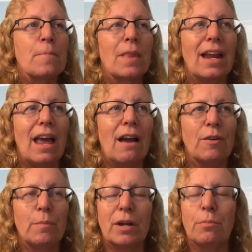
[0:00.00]
And
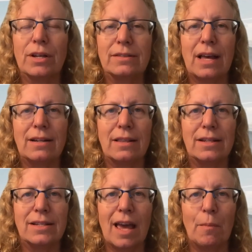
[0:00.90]
everybody brings that to the
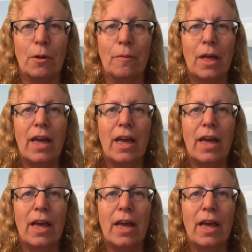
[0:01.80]
table.